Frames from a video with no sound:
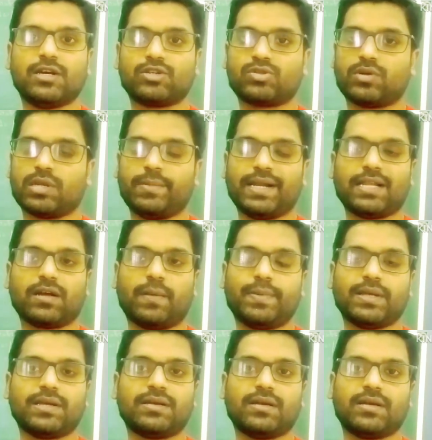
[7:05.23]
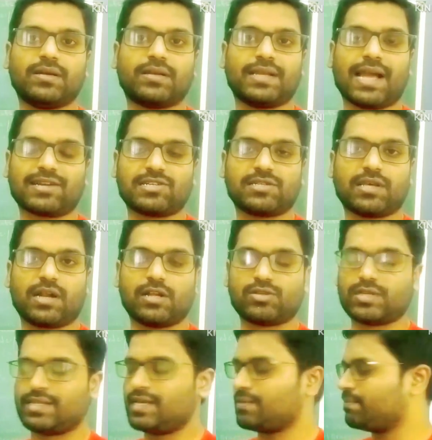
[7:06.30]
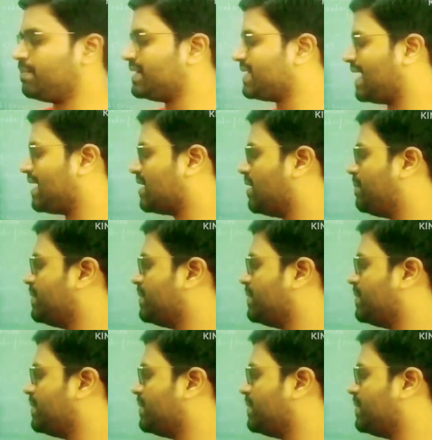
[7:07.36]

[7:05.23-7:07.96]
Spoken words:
So remaining coupling reactions are also there, but Heck